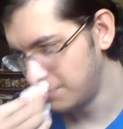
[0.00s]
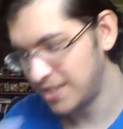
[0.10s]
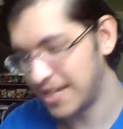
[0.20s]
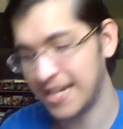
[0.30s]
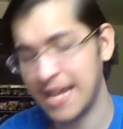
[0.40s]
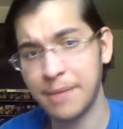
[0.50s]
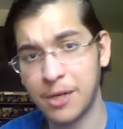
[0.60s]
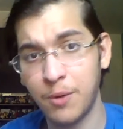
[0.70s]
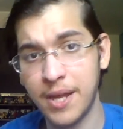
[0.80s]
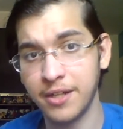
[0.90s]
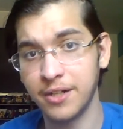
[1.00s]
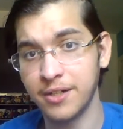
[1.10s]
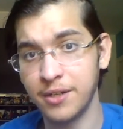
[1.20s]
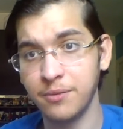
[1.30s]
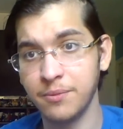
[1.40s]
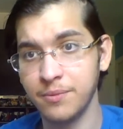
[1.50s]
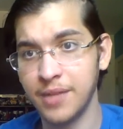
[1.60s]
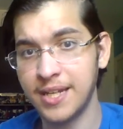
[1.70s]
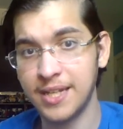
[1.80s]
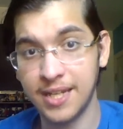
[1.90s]
dynamic weather, you know,
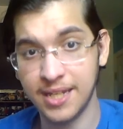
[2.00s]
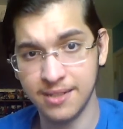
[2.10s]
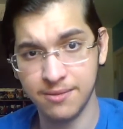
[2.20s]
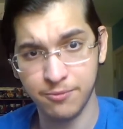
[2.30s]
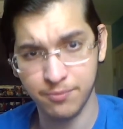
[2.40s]
lightning and